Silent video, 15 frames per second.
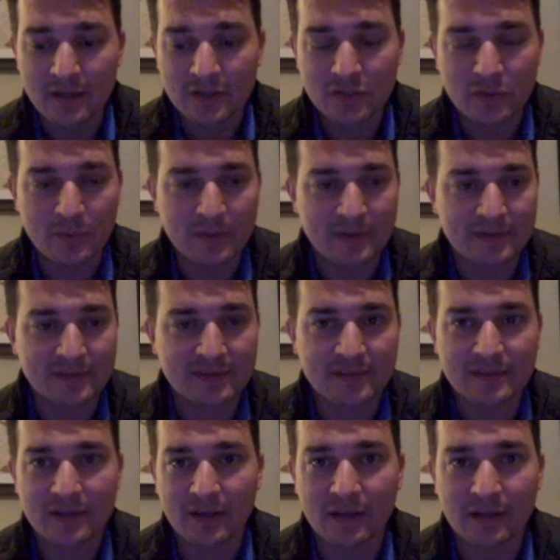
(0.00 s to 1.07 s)
to
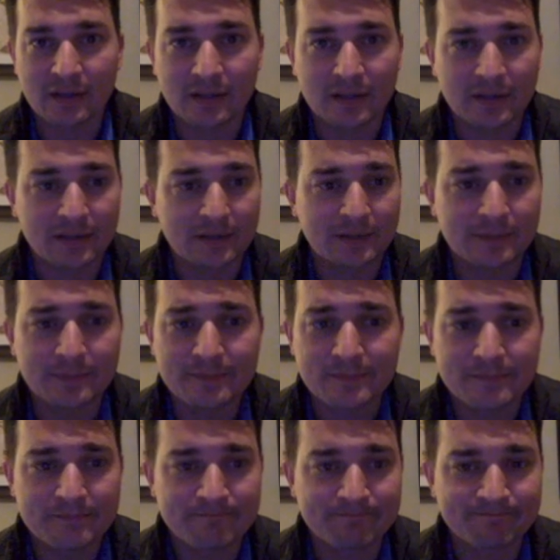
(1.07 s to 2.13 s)
install
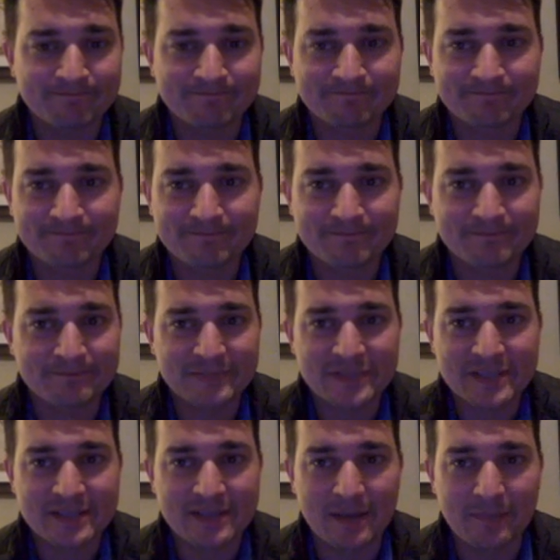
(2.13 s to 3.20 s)

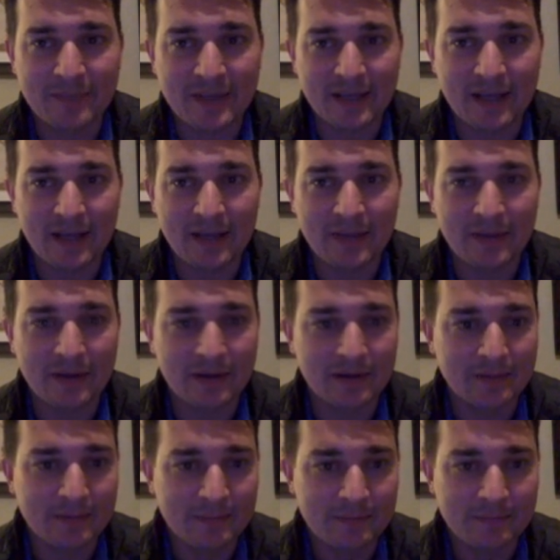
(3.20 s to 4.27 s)
something on
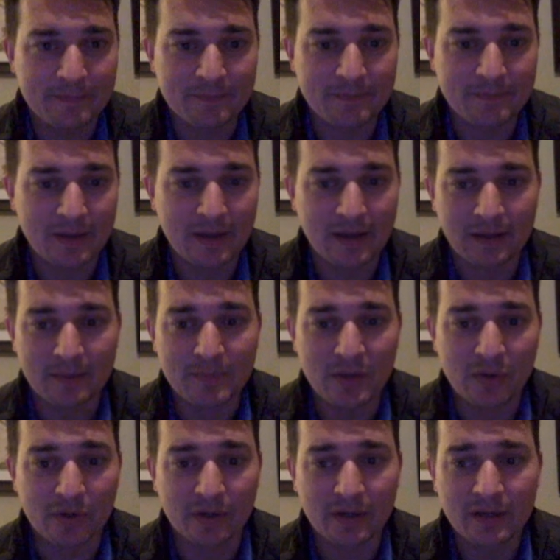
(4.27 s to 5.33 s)
their
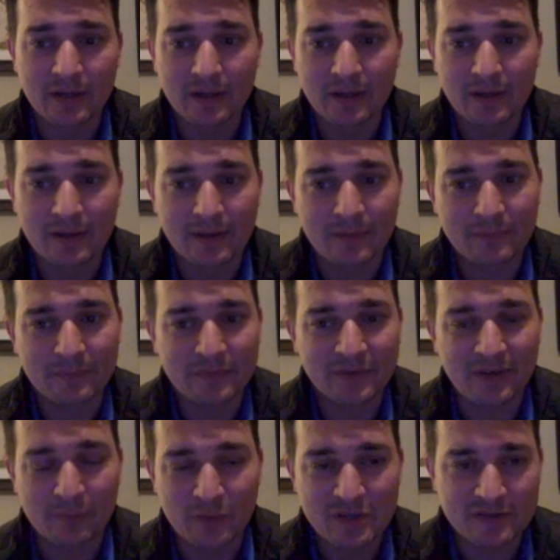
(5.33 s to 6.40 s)
computer.
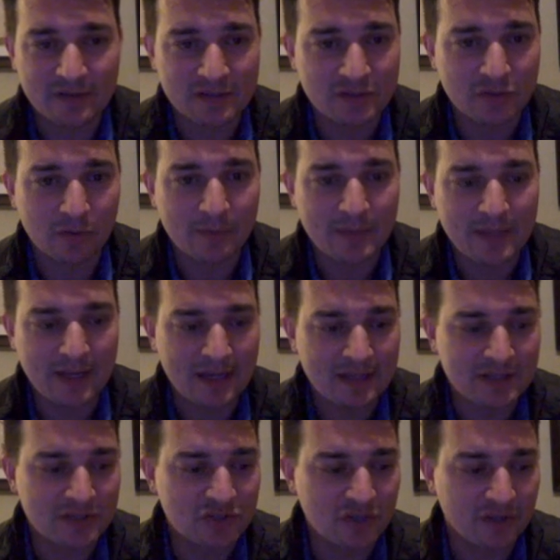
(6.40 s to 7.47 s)
Some research told me that
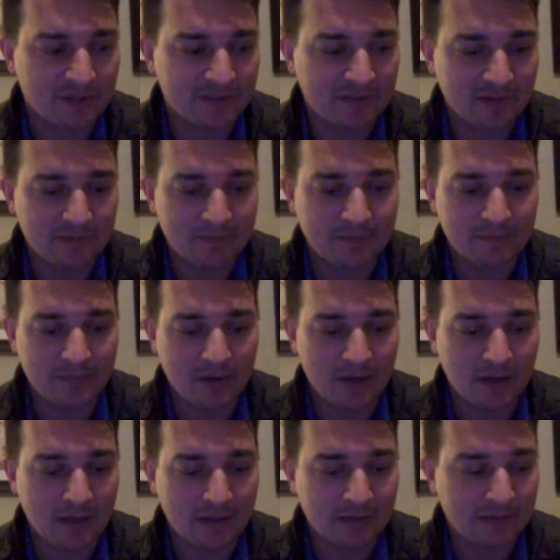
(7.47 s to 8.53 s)
it just
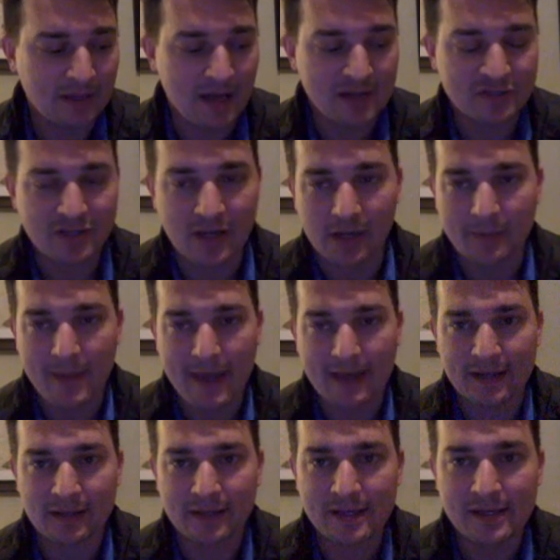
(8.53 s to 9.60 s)
launched
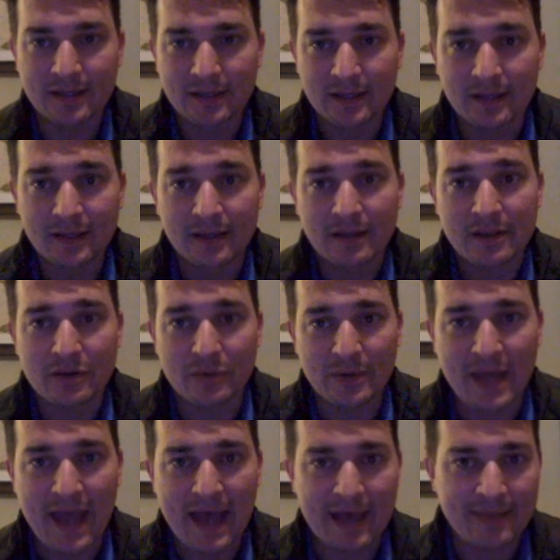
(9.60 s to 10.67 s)
automatically through
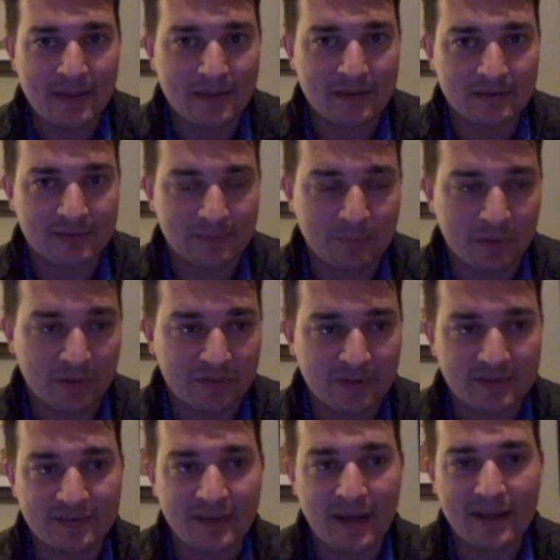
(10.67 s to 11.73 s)
an ad that this
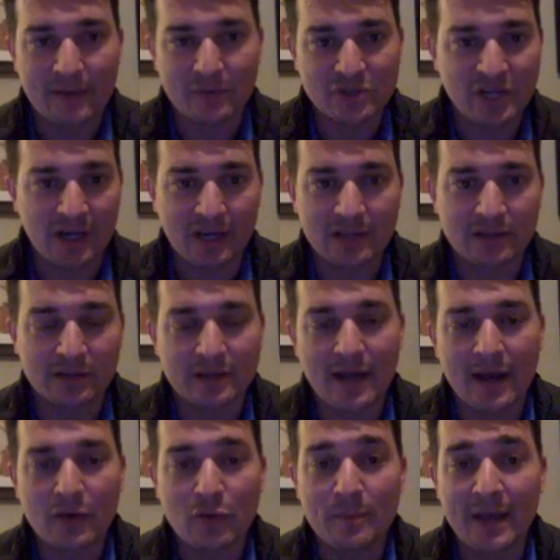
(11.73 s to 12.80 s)
person saw. They were checking their
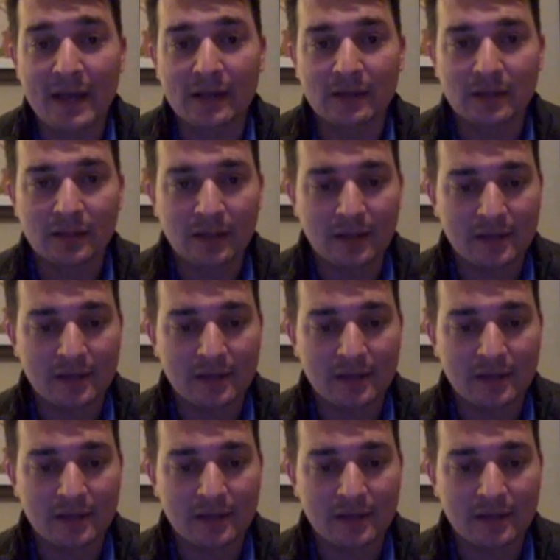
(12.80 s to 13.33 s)
Yahoo mail.